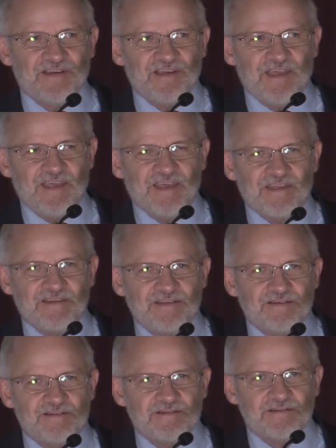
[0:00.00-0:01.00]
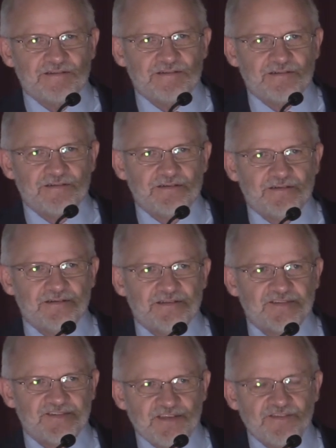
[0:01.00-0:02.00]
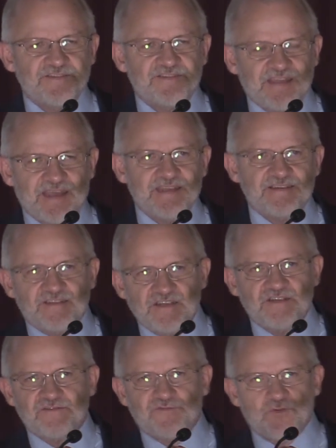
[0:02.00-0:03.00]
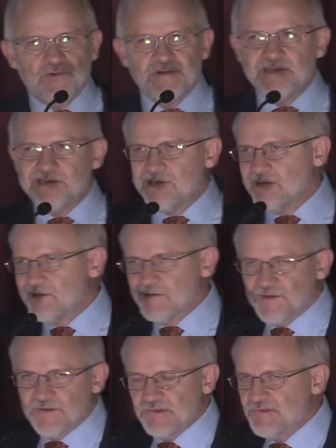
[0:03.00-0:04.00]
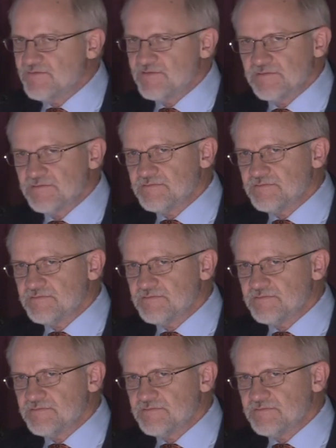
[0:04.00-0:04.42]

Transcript: And since 1940,